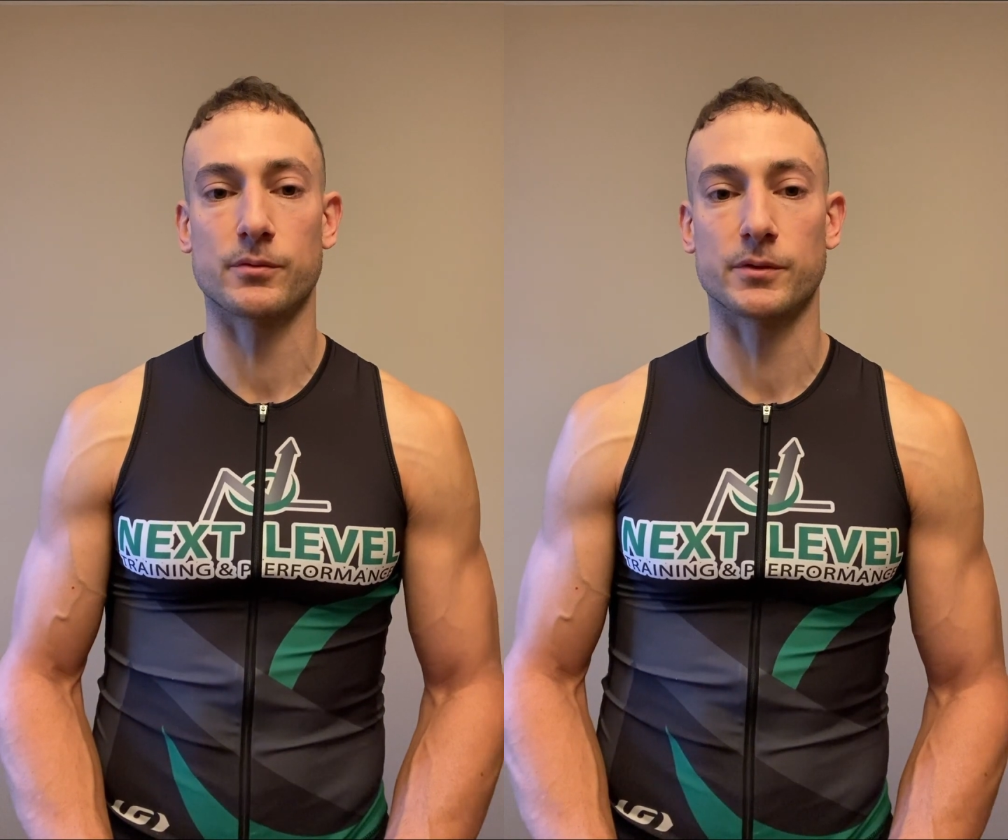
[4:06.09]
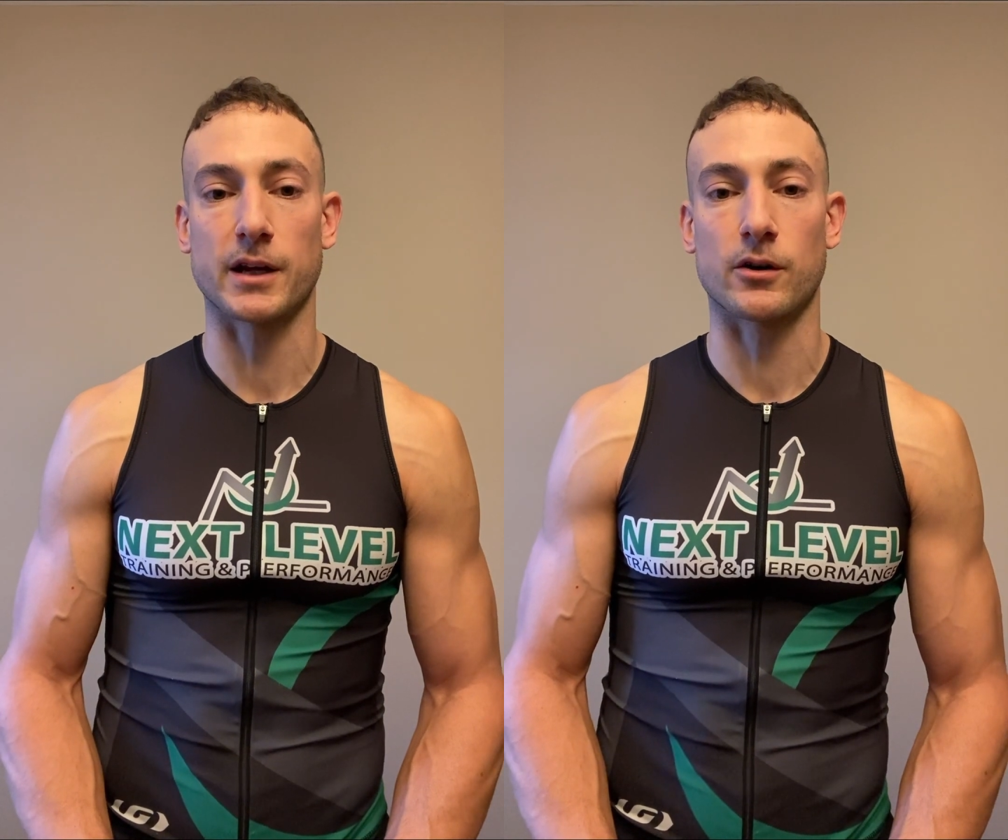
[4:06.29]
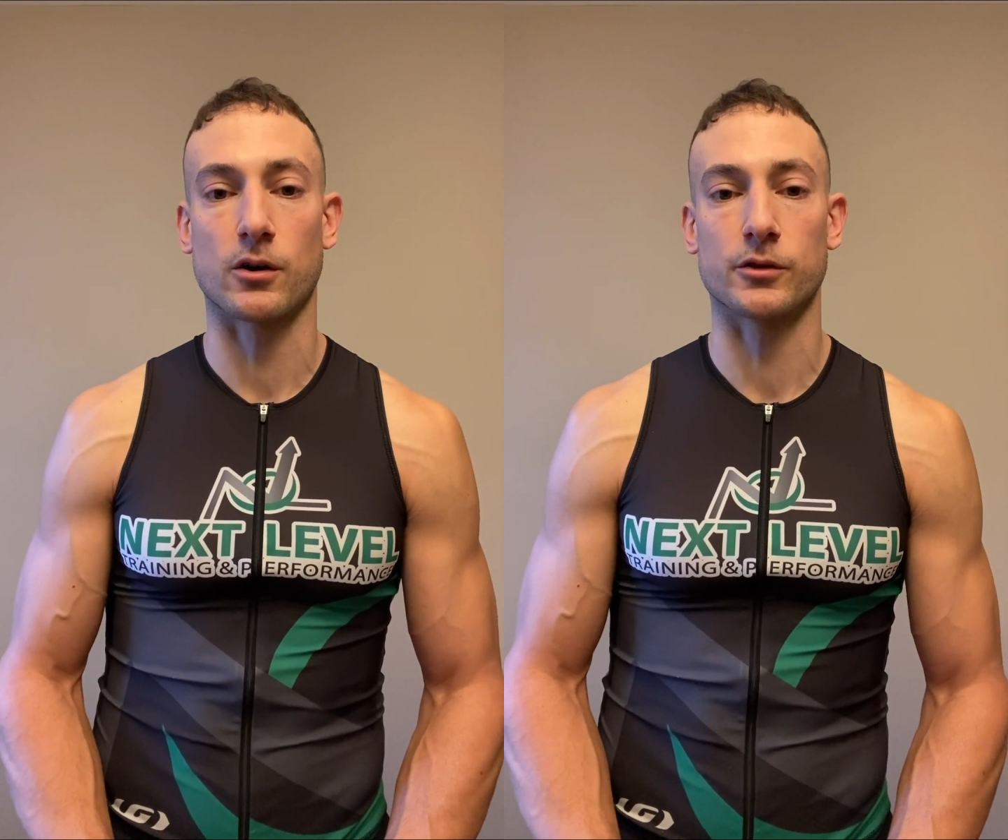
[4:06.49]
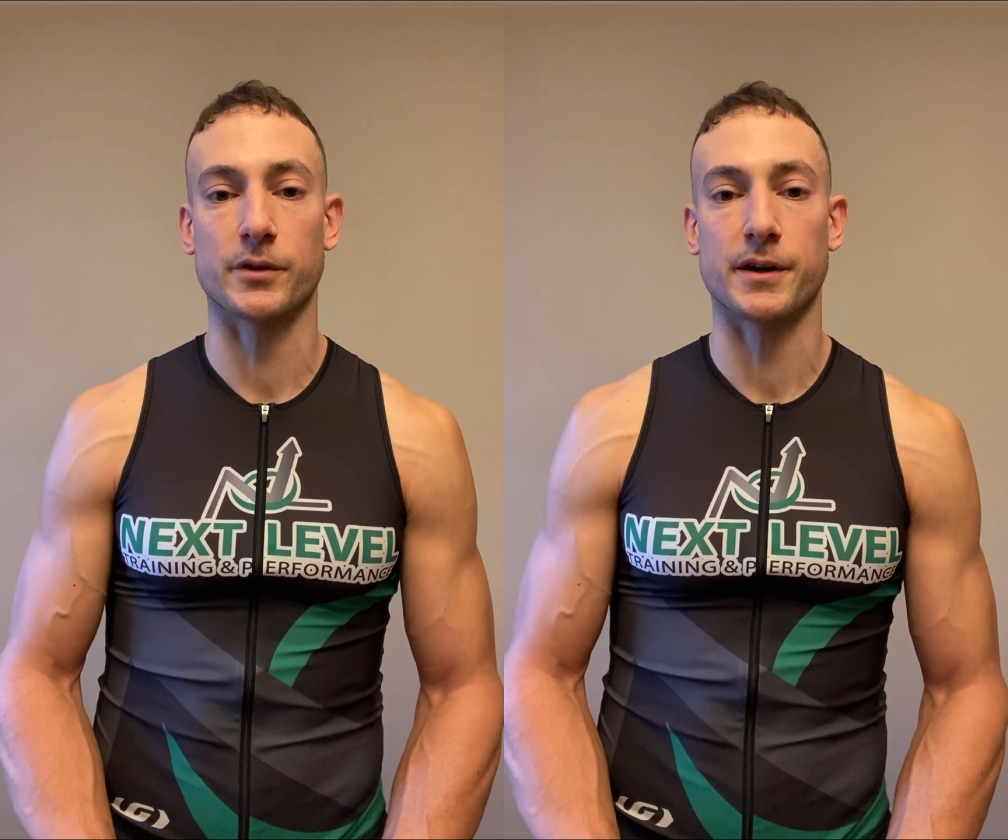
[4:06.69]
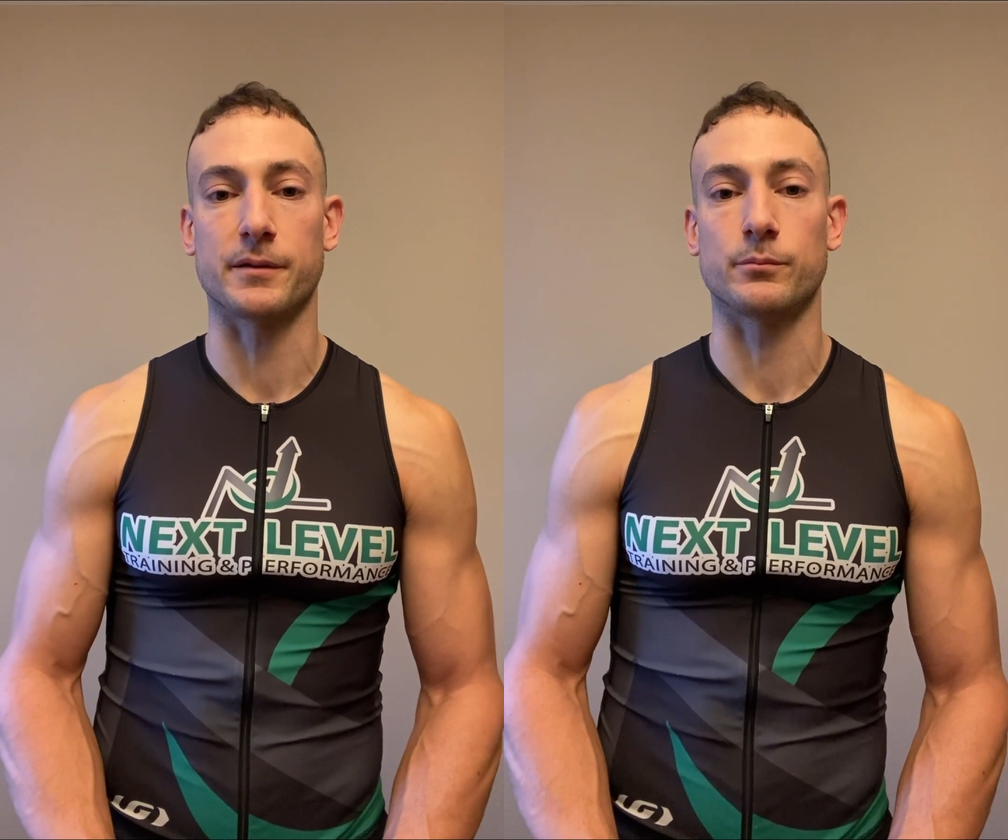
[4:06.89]
with that heart
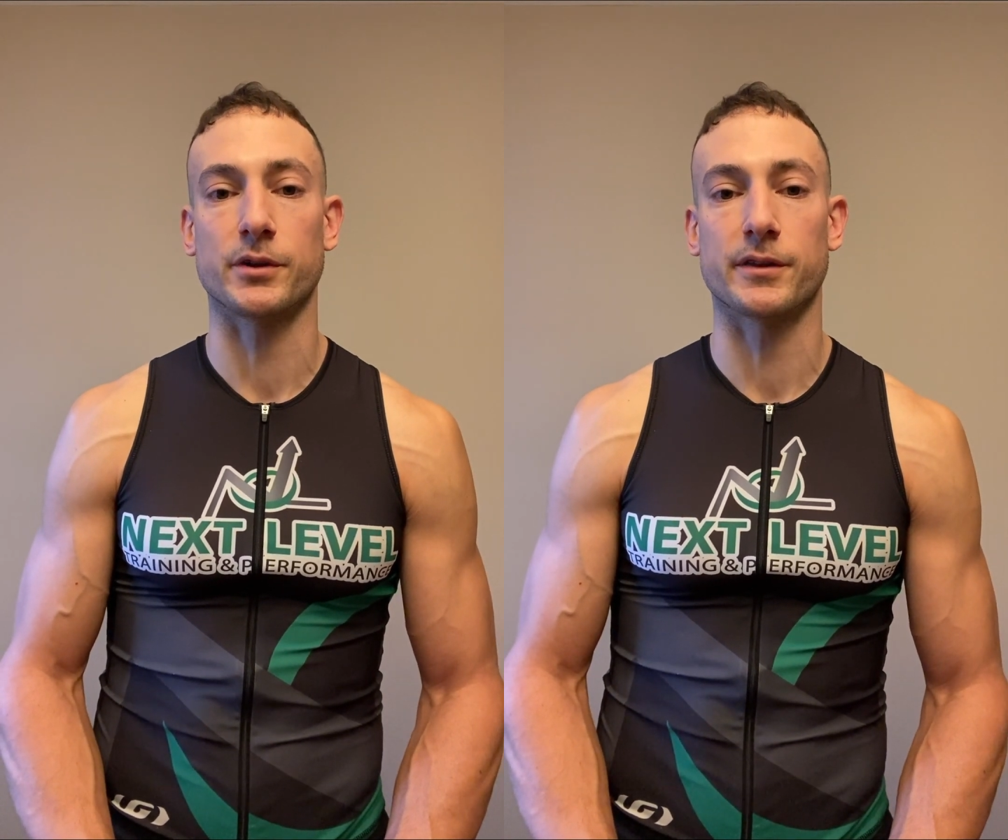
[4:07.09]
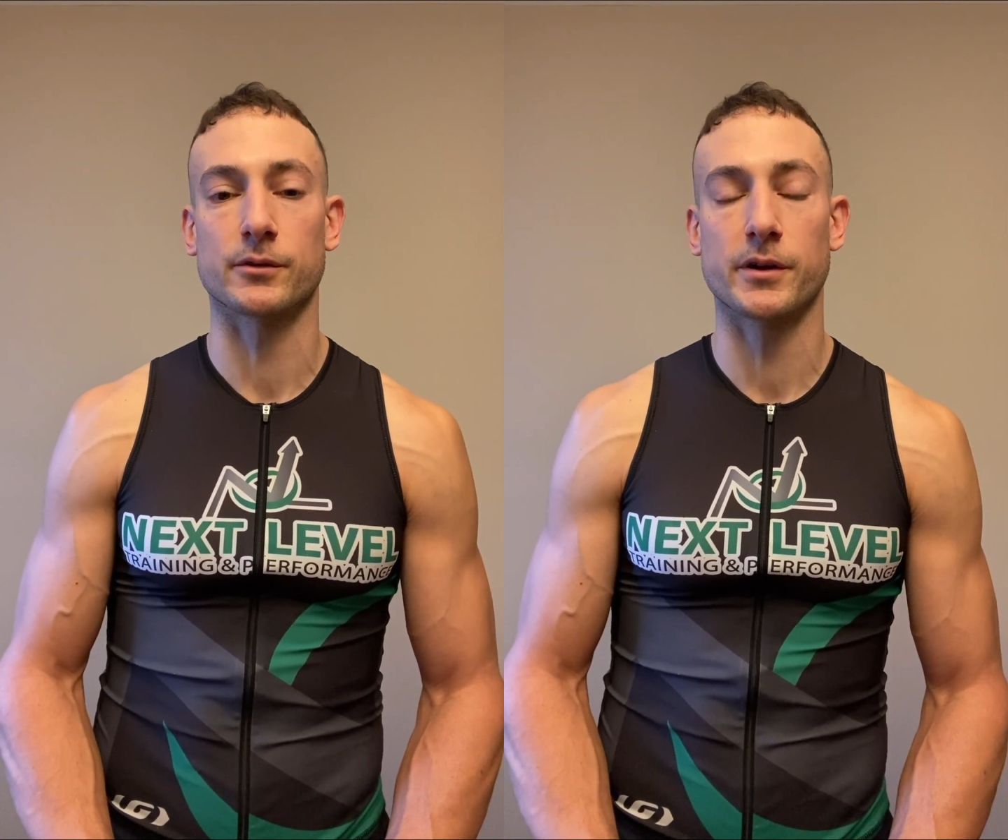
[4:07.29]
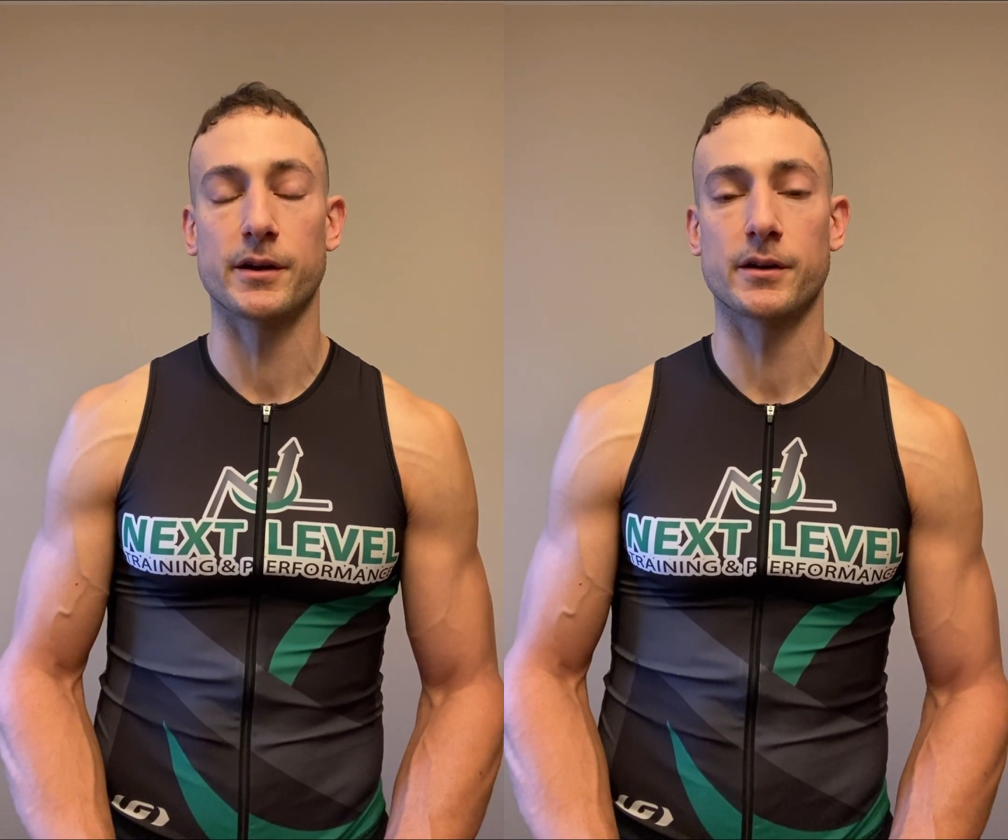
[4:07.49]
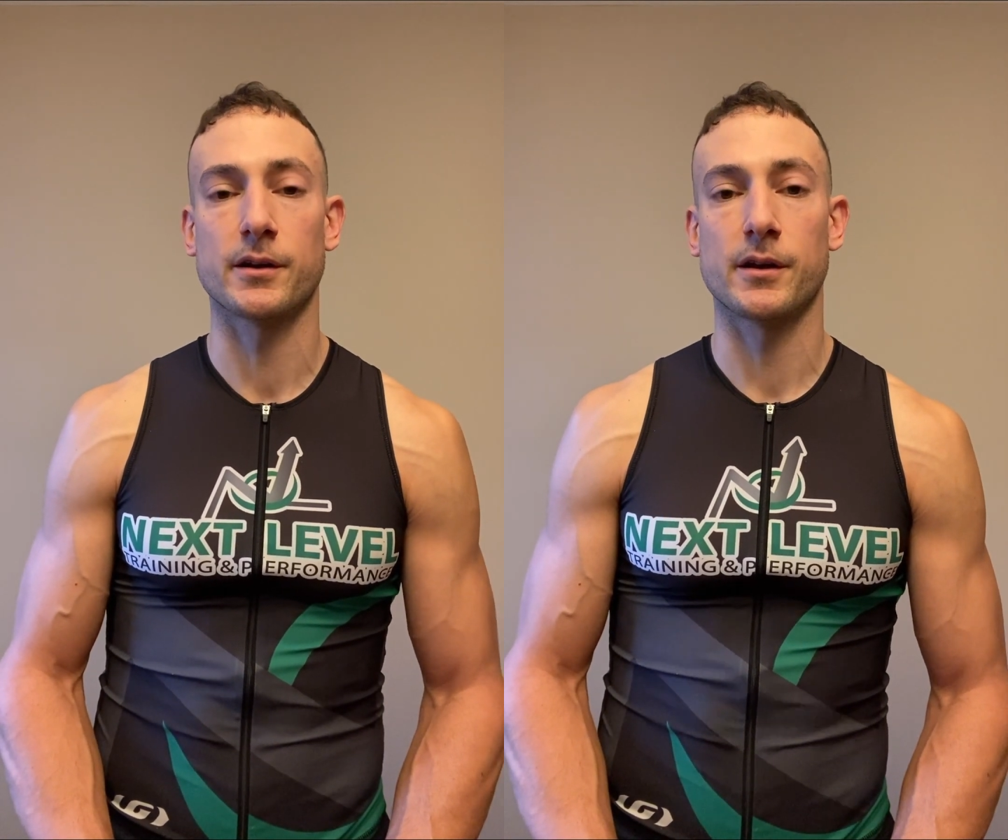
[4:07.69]
rate and breathing rate,